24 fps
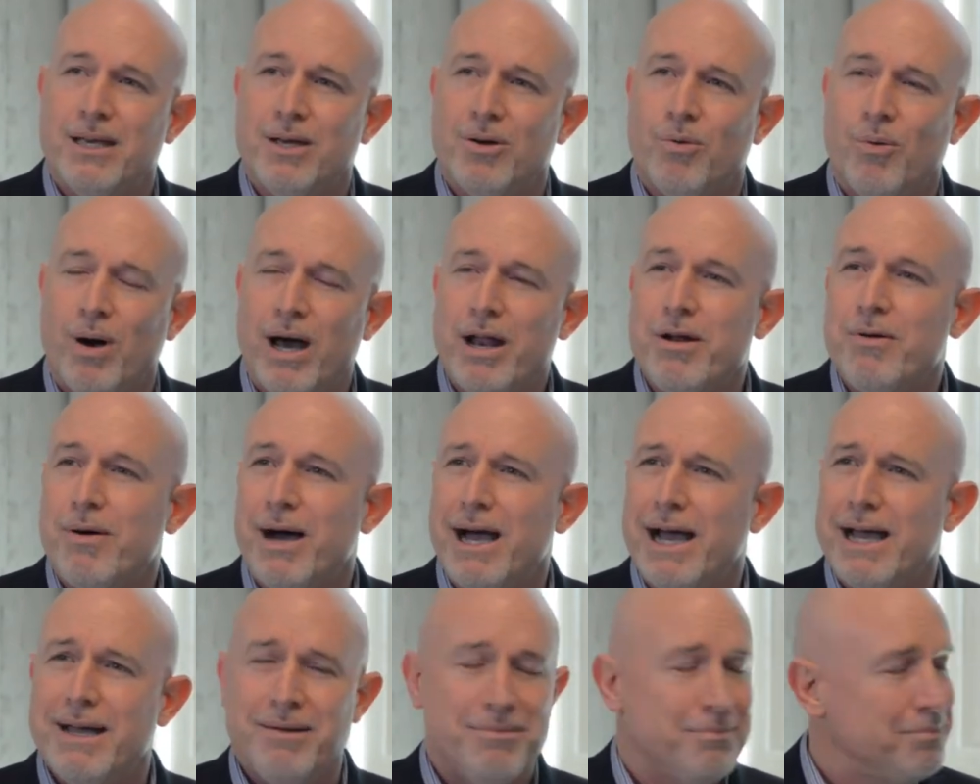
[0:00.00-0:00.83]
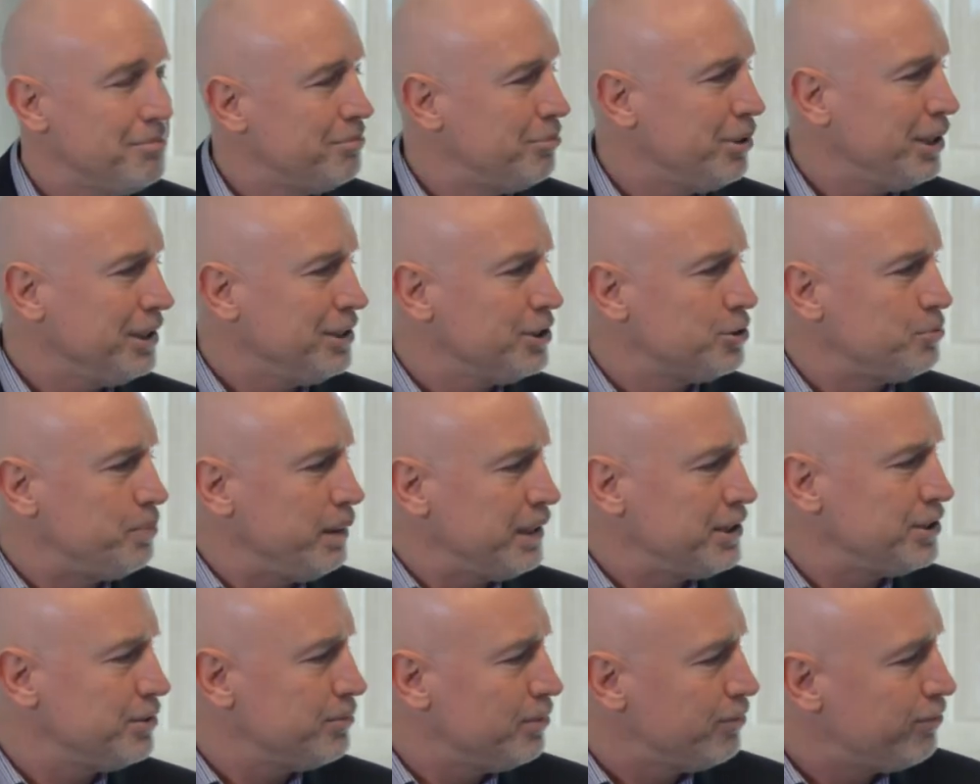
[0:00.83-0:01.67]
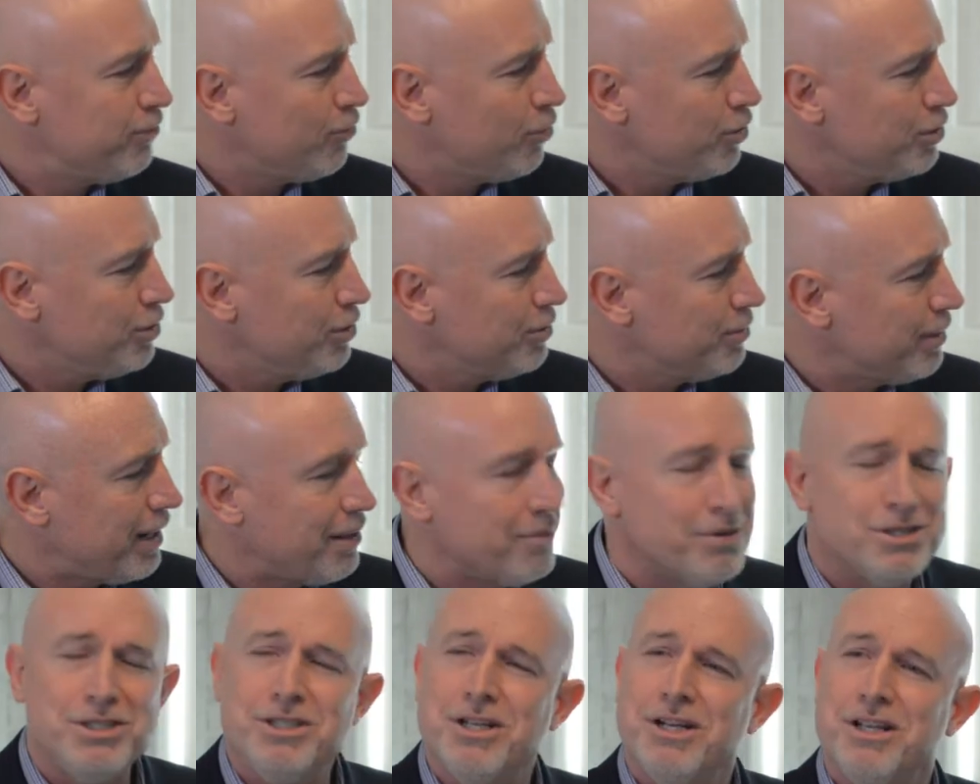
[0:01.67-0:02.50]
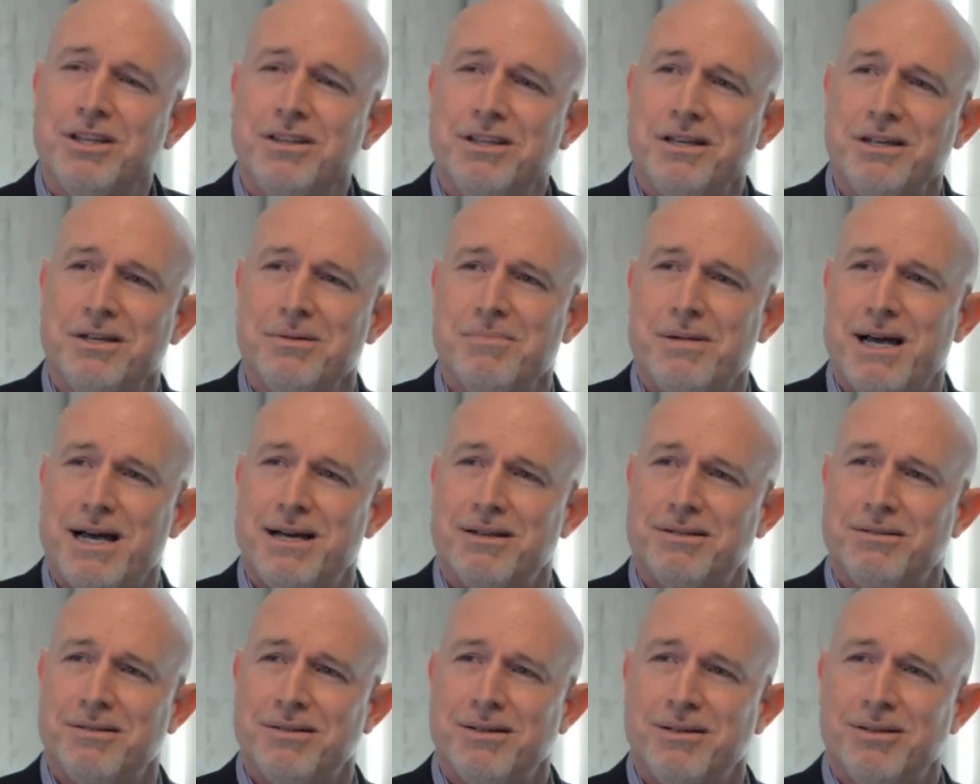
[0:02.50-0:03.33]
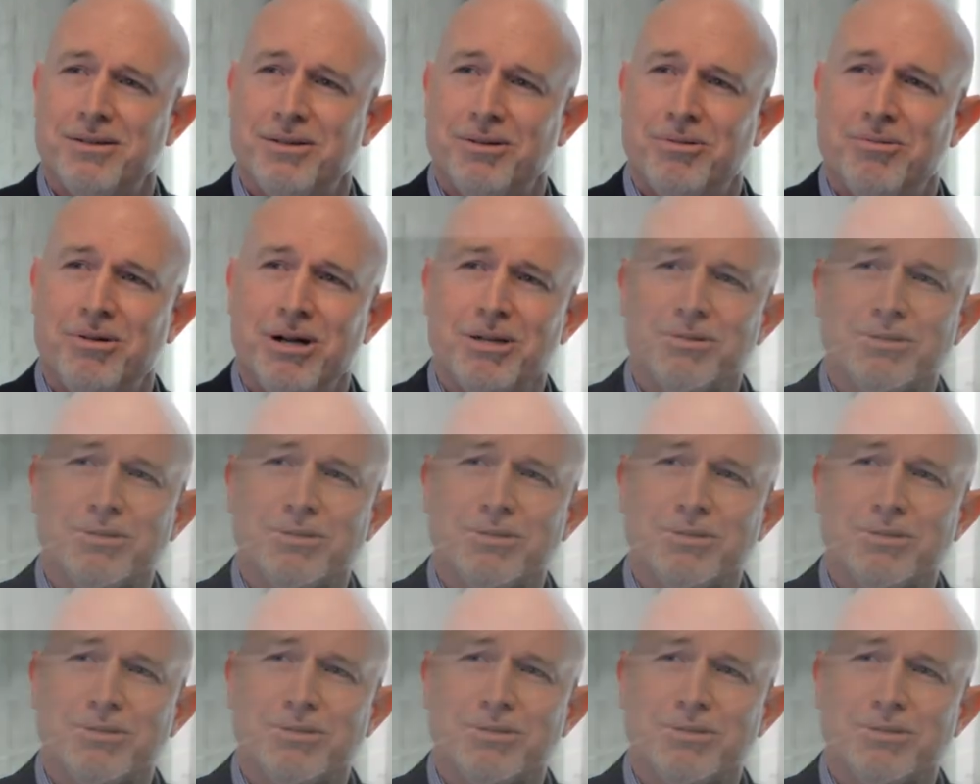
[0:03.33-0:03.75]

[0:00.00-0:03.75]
Why do I bring this picture before you? I want you to think about, what